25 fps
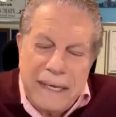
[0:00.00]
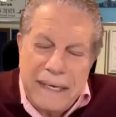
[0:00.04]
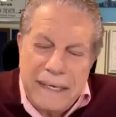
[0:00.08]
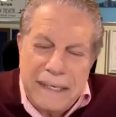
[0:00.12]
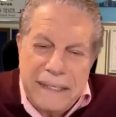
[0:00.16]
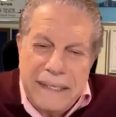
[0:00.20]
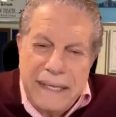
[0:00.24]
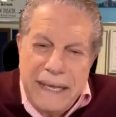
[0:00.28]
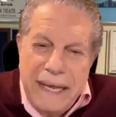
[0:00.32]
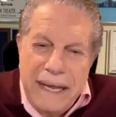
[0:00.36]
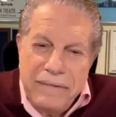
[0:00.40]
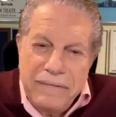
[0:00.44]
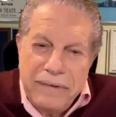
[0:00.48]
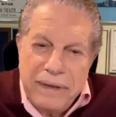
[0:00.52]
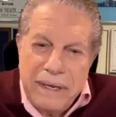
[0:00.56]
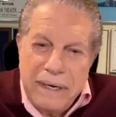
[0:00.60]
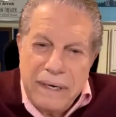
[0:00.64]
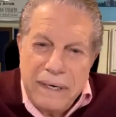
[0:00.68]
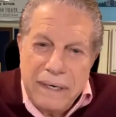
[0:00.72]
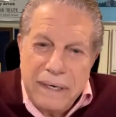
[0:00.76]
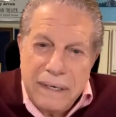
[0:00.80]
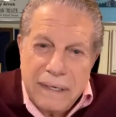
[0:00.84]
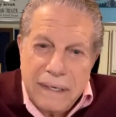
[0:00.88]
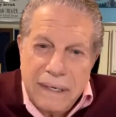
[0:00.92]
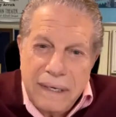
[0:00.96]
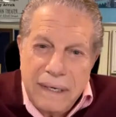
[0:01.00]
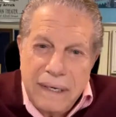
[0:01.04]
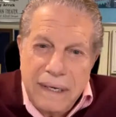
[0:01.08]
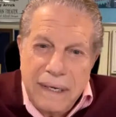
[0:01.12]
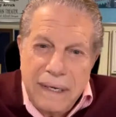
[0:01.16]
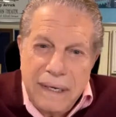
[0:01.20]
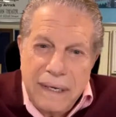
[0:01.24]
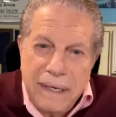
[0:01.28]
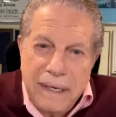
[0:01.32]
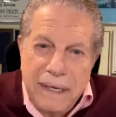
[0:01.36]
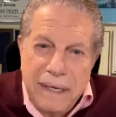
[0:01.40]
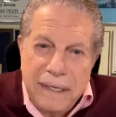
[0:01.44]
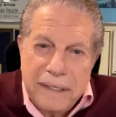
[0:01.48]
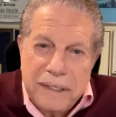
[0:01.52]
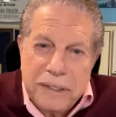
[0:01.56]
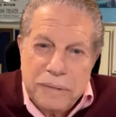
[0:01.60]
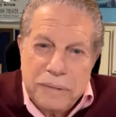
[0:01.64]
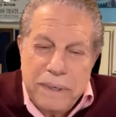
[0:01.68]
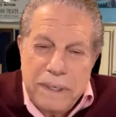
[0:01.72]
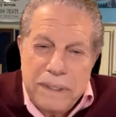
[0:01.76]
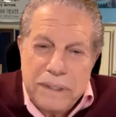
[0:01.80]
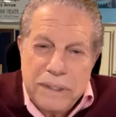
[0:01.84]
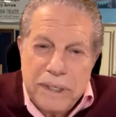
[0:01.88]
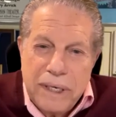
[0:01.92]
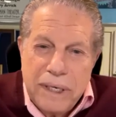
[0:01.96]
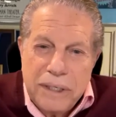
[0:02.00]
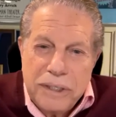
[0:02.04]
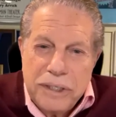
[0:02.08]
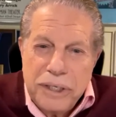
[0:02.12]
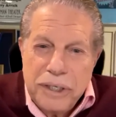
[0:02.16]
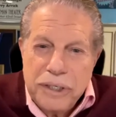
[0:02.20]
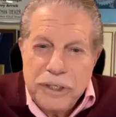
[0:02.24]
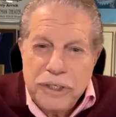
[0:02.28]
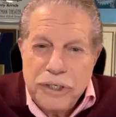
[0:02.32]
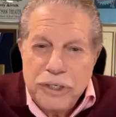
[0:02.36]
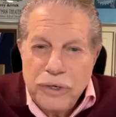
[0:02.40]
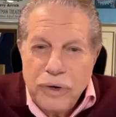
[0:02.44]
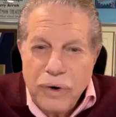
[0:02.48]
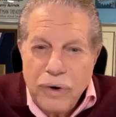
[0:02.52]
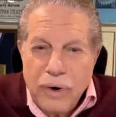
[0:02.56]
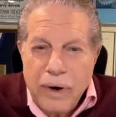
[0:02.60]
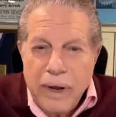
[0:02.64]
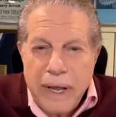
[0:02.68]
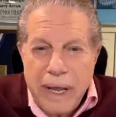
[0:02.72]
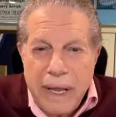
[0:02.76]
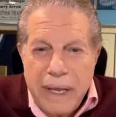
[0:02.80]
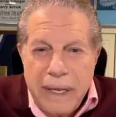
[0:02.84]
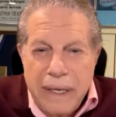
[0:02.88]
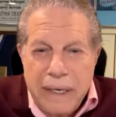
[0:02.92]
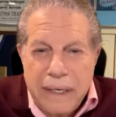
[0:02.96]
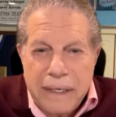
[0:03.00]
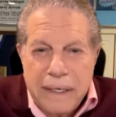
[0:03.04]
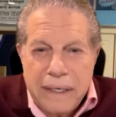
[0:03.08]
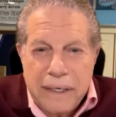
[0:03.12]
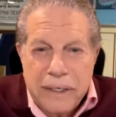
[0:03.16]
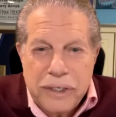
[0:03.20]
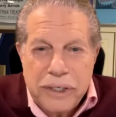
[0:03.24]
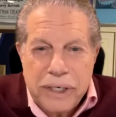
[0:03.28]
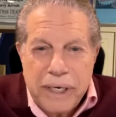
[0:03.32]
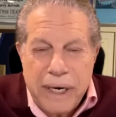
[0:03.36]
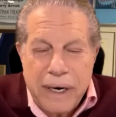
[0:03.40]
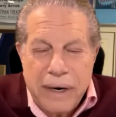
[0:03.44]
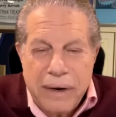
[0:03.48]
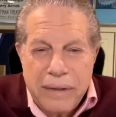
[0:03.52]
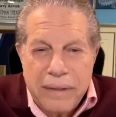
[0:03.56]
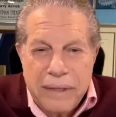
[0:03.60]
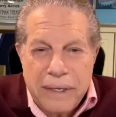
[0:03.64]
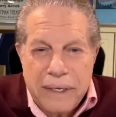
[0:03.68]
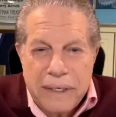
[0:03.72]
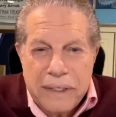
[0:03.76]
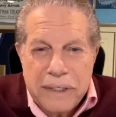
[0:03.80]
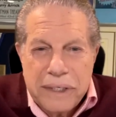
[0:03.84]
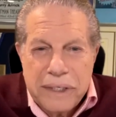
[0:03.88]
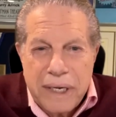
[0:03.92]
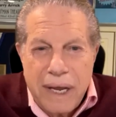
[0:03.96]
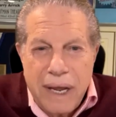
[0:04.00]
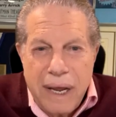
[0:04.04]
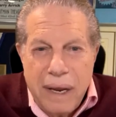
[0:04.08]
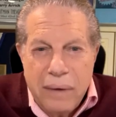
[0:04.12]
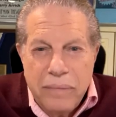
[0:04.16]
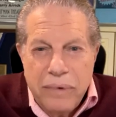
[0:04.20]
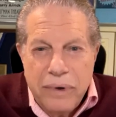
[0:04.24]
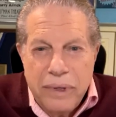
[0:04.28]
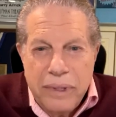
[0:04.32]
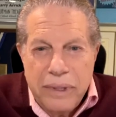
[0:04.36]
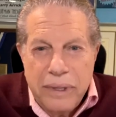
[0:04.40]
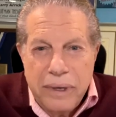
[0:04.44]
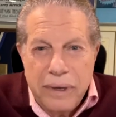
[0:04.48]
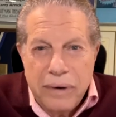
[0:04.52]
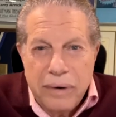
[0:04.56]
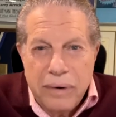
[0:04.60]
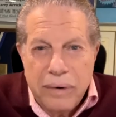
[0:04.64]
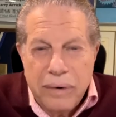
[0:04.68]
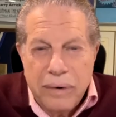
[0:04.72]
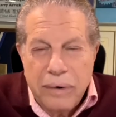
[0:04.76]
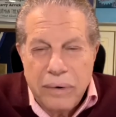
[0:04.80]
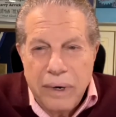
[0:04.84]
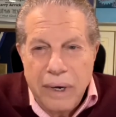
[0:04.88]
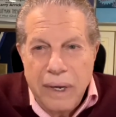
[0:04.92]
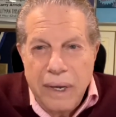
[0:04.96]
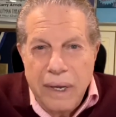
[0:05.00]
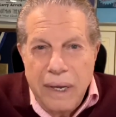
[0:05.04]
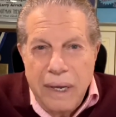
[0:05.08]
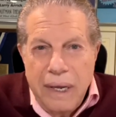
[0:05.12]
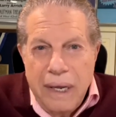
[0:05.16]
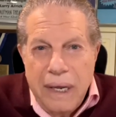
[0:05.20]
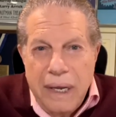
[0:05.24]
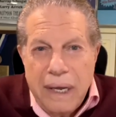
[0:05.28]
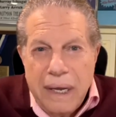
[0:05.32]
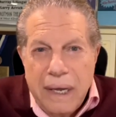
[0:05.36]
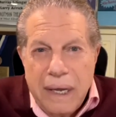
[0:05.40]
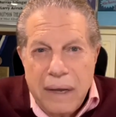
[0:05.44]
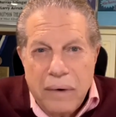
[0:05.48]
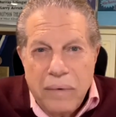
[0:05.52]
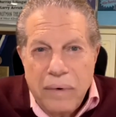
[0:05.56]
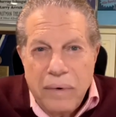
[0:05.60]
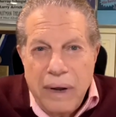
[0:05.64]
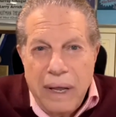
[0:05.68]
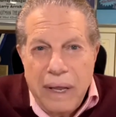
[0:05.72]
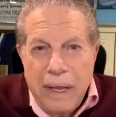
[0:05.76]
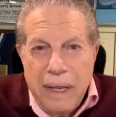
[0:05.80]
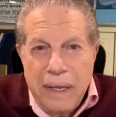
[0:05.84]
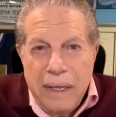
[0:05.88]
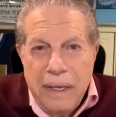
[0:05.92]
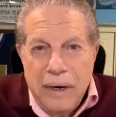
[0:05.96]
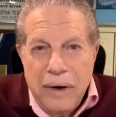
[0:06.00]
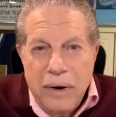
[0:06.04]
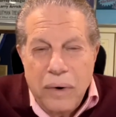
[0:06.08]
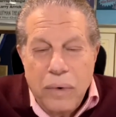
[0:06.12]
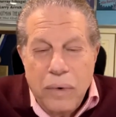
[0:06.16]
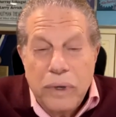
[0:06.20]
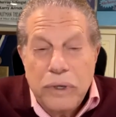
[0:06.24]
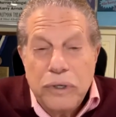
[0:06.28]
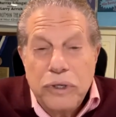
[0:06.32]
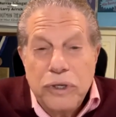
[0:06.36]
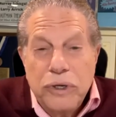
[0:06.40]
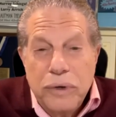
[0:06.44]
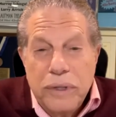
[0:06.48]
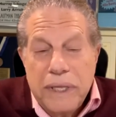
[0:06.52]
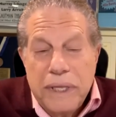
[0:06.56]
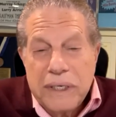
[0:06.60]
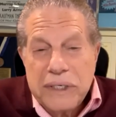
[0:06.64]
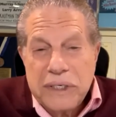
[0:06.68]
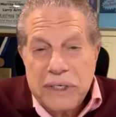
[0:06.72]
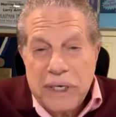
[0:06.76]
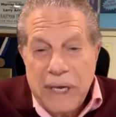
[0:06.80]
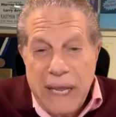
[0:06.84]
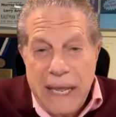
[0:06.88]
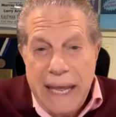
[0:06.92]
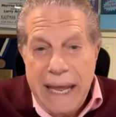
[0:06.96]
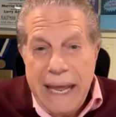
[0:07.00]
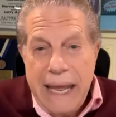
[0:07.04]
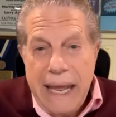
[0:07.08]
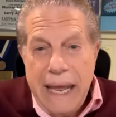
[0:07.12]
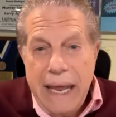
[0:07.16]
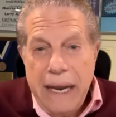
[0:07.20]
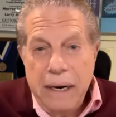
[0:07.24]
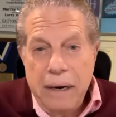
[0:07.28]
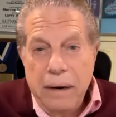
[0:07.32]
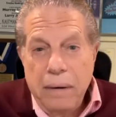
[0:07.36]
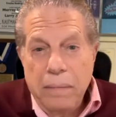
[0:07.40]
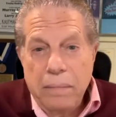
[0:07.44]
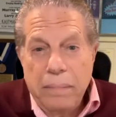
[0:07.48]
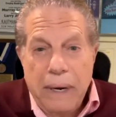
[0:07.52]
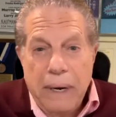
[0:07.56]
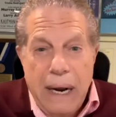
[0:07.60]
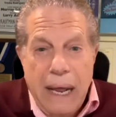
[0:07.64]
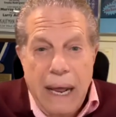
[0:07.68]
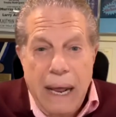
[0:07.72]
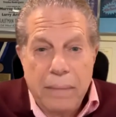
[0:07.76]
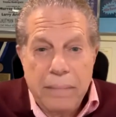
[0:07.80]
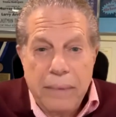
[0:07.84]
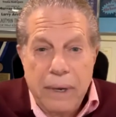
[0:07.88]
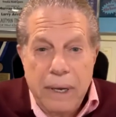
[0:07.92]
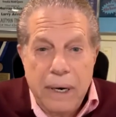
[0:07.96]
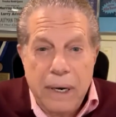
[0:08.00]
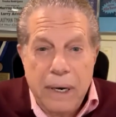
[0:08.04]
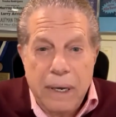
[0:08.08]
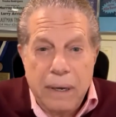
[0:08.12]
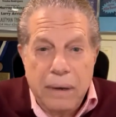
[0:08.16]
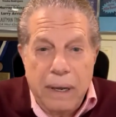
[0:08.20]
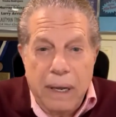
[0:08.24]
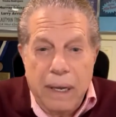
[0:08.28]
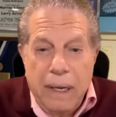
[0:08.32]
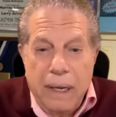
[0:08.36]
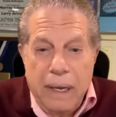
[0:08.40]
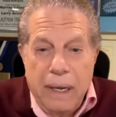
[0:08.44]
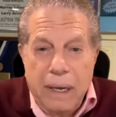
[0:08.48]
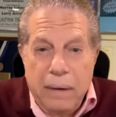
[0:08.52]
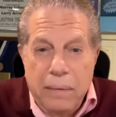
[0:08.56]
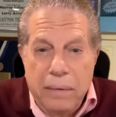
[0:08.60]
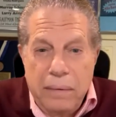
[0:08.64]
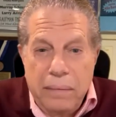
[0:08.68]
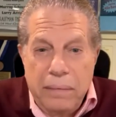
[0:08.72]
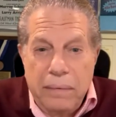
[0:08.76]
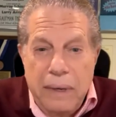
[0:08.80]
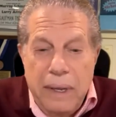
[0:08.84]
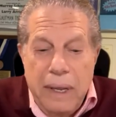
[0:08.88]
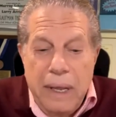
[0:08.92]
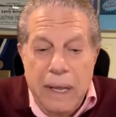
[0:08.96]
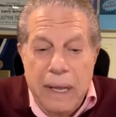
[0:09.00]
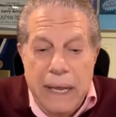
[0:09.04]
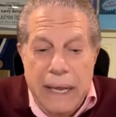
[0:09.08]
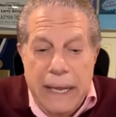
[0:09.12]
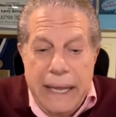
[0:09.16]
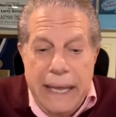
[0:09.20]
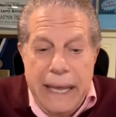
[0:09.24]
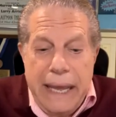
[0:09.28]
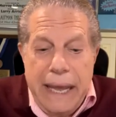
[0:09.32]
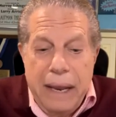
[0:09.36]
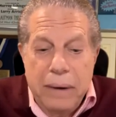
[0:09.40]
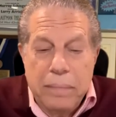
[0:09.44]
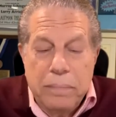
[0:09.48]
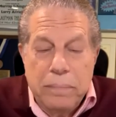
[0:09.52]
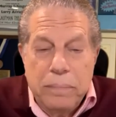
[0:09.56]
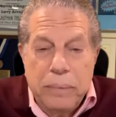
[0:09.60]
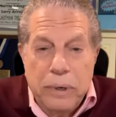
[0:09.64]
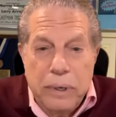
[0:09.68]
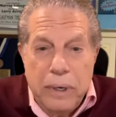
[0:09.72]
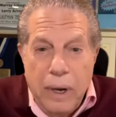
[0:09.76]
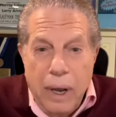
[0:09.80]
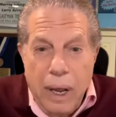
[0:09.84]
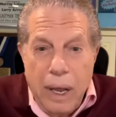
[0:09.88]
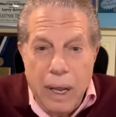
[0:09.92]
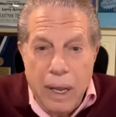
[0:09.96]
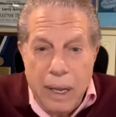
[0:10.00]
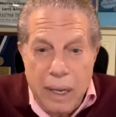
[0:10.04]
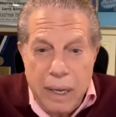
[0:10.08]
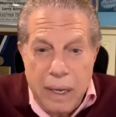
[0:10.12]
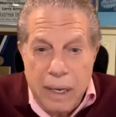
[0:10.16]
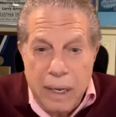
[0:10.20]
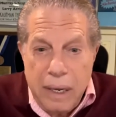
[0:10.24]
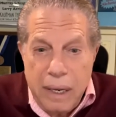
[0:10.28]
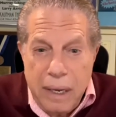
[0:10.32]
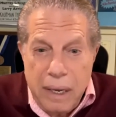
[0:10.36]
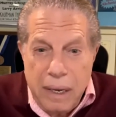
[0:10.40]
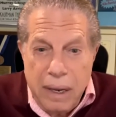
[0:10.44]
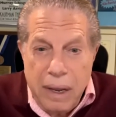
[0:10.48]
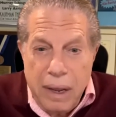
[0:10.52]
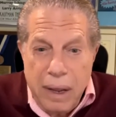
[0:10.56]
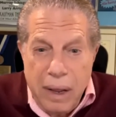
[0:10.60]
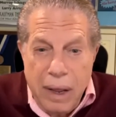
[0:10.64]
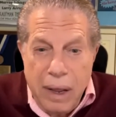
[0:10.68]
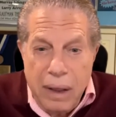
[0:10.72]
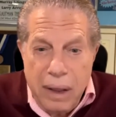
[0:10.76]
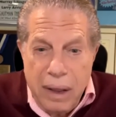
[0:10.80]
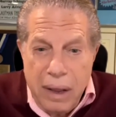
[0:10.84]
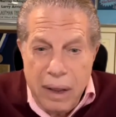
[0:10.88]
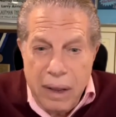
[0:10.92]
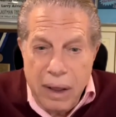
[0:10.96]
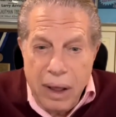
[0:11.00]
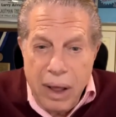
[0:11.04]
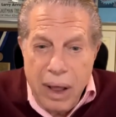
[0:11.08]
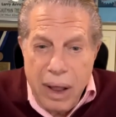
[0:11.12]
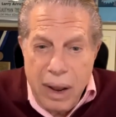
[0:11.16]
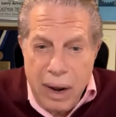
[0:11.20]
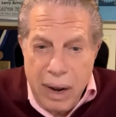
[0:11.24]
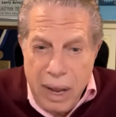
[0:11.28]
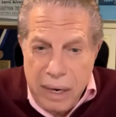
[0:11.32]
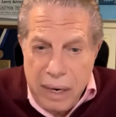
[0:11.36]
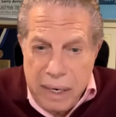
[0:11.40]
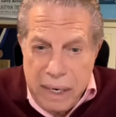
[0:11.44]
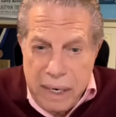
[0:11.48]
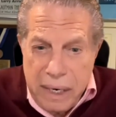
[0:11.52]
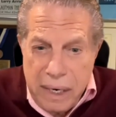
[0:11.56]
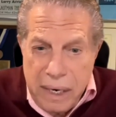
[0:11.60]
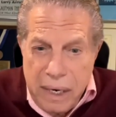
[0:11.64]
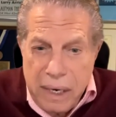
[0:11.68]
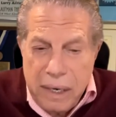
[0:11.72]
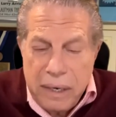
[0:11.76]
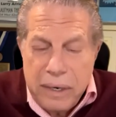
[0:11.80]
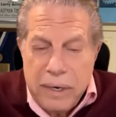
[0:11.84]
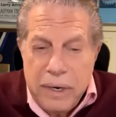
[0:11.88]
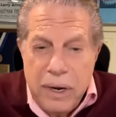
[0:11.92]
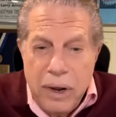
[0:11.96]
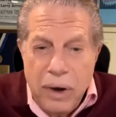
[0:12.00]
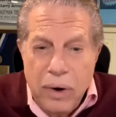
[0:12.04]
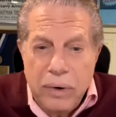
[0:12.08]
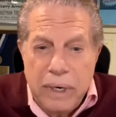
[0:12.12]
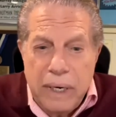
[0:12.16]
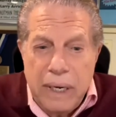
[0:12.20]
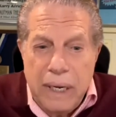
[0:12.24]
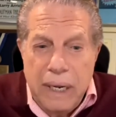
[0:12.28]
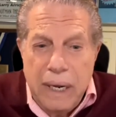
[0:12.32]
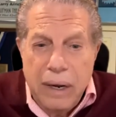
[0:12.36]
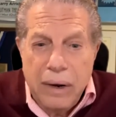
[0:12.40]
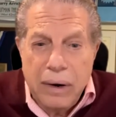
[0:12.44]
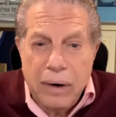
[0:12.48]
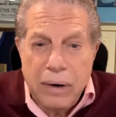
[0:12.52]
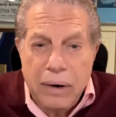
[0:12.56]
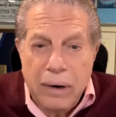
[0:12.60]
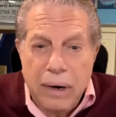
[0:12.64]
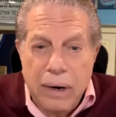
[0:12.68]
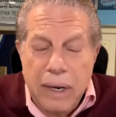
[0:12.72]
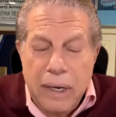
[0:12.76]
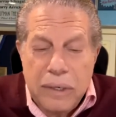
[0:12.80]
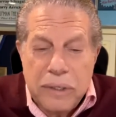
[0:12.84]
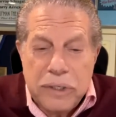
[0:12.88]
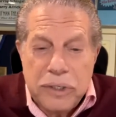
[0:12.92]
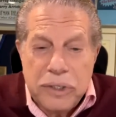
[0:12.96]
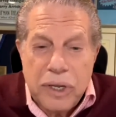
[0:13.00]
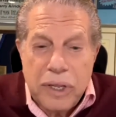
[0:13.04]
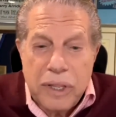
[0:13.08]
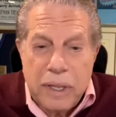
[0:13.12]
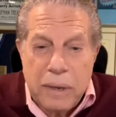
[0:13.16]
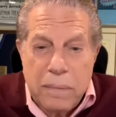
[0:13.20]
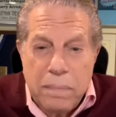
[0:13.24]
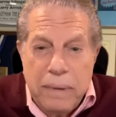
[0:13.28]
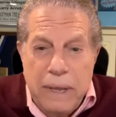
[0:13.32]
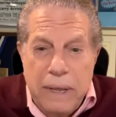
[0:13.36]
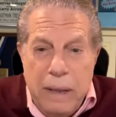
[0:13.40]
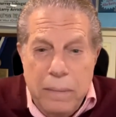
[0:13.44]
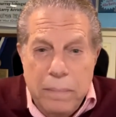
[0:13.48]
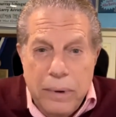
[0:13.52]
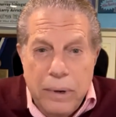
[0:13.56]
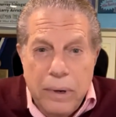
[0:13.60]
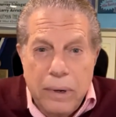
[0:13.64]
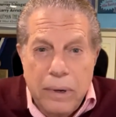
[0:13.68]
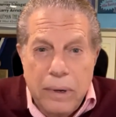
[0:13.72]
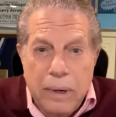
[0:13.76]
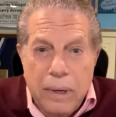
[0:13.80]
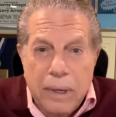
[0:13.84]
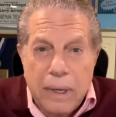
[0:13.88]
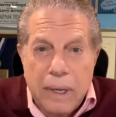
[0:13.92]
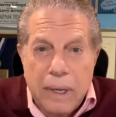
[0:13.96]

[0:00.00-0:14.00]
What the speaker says: David, it's been such a joy to share this time with you. We'll do this again, but I'm gonna again put a little note here so that people